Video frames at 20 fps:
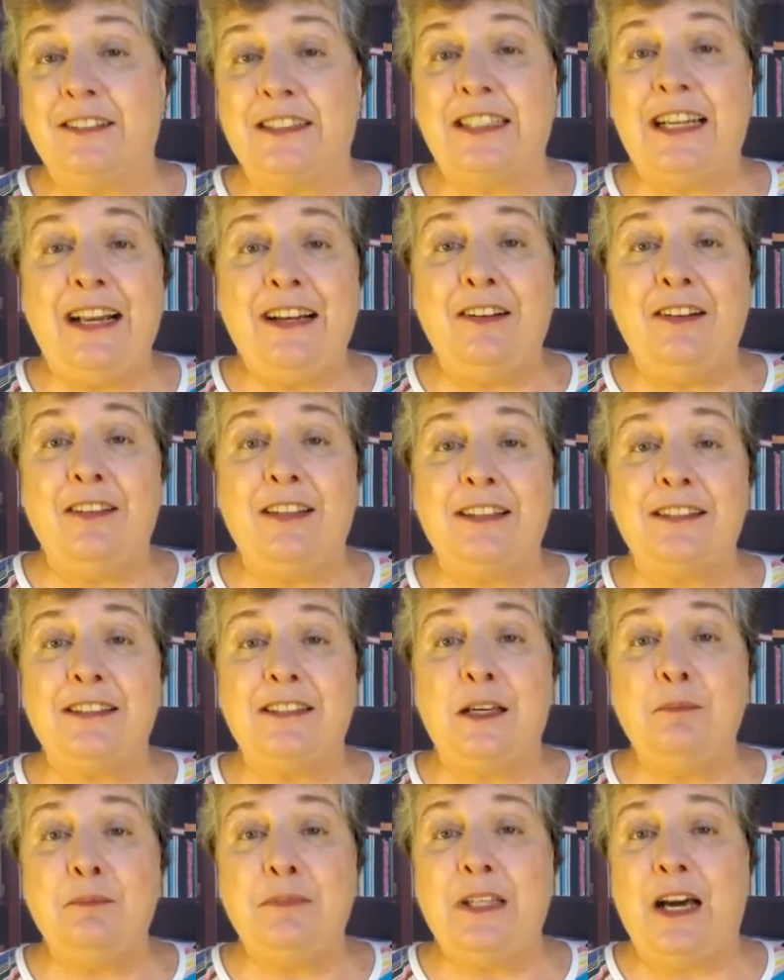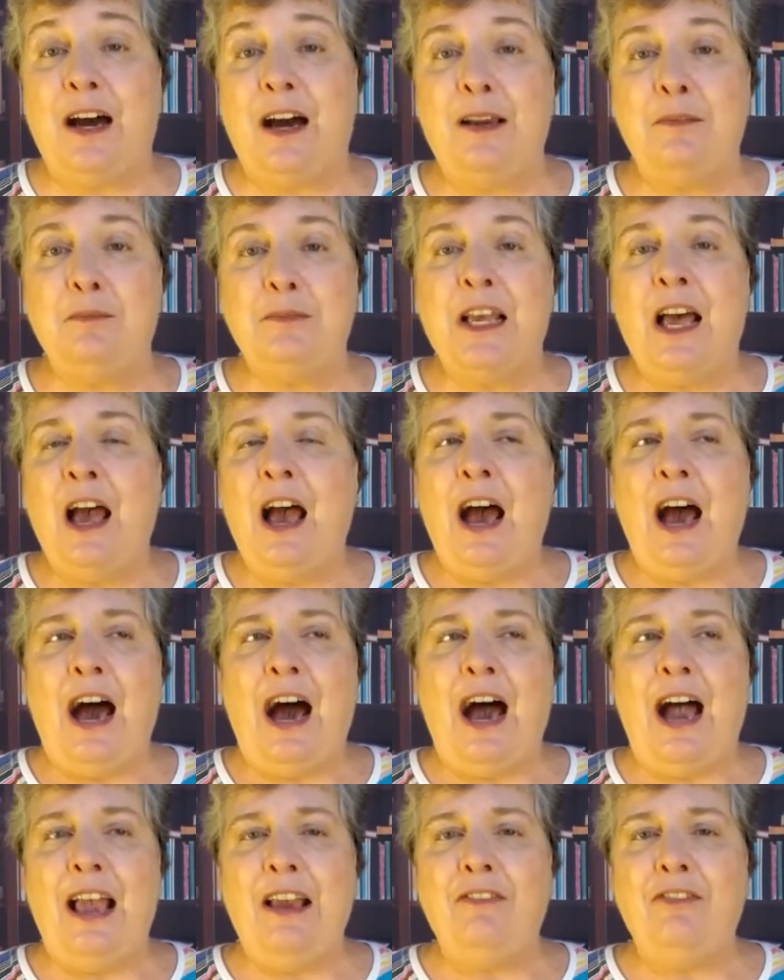And I know that sometimes
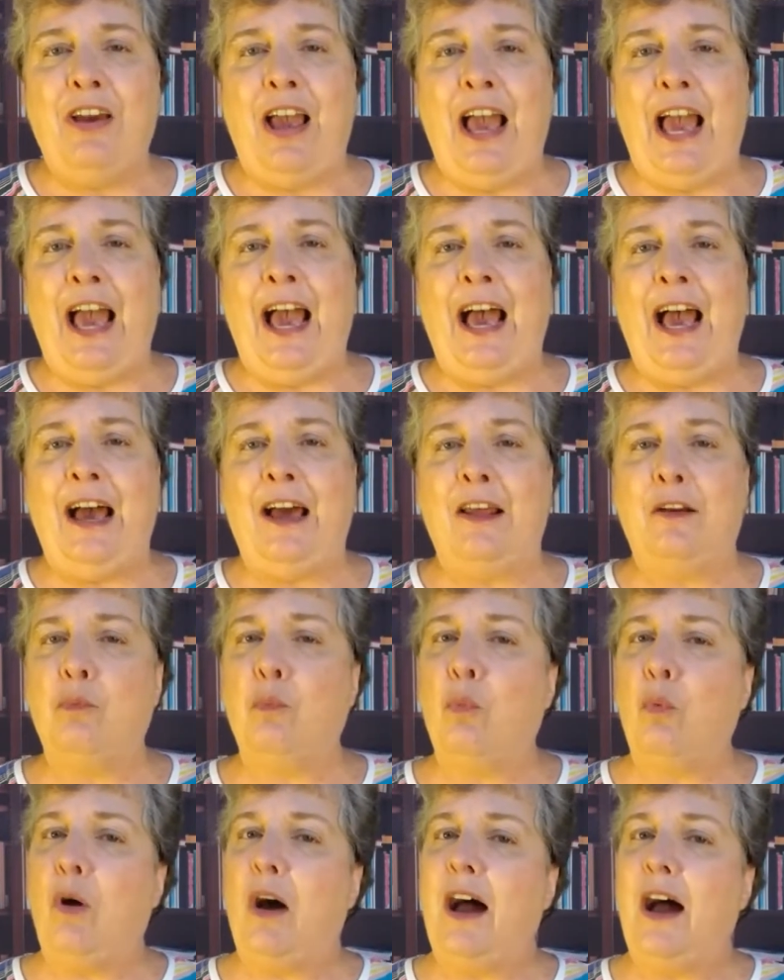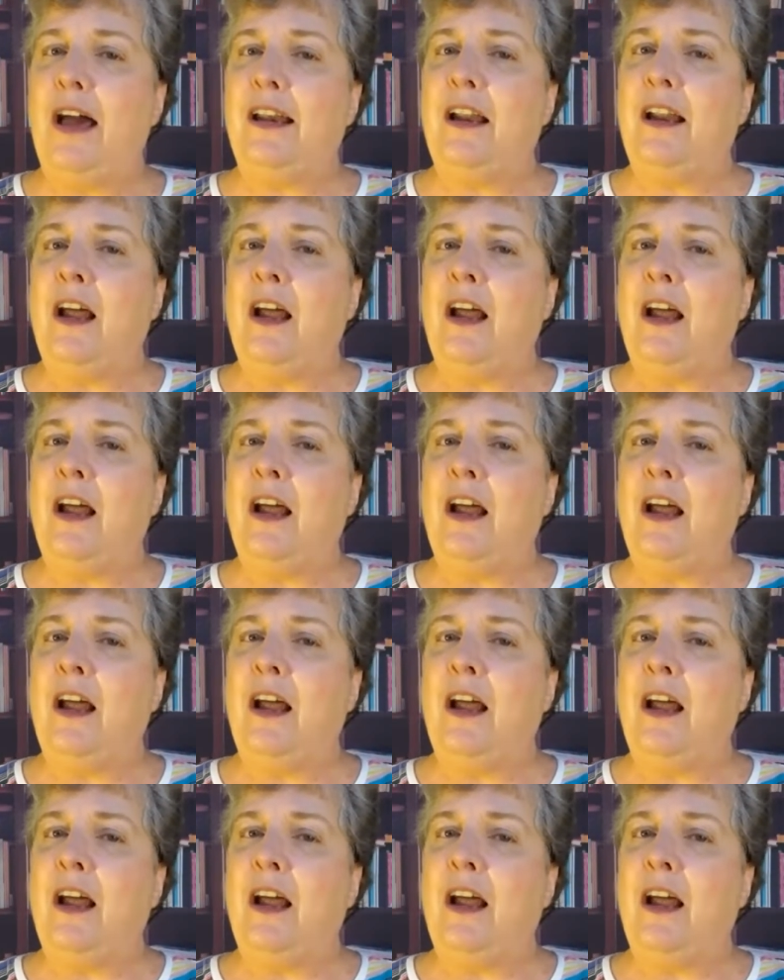I've had what